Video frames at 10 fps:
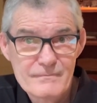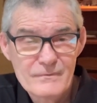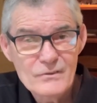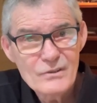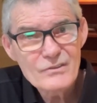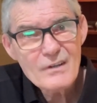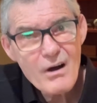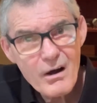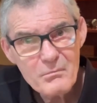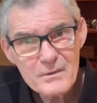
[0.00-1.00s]
So he's
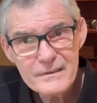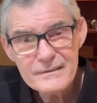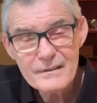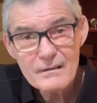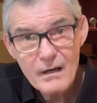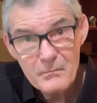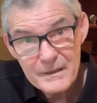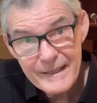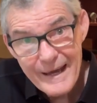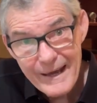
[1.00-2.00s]
calmly,
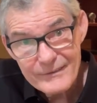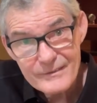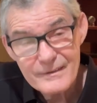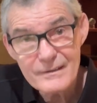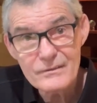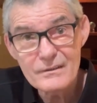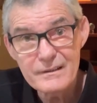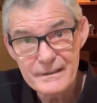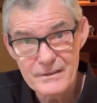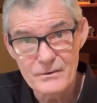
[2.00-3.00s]
calmly asks these
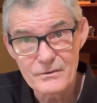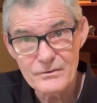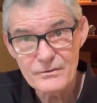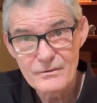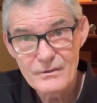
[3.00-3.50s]
leaders